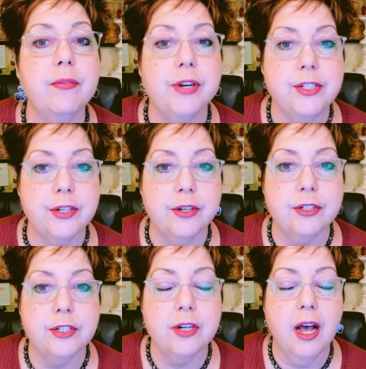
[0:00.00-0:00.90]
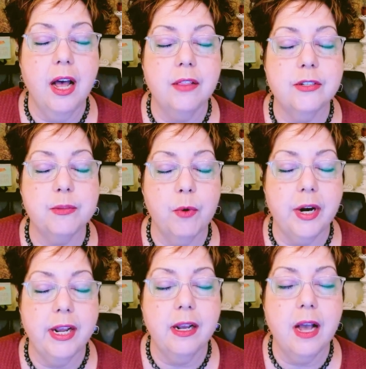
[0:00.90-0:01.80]
research this
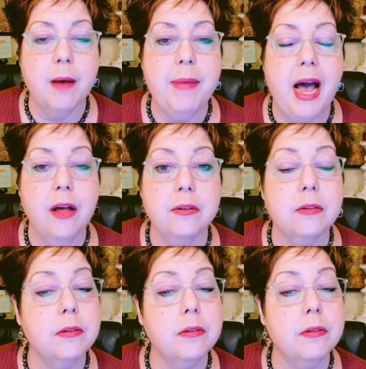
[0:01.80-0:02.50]
morning about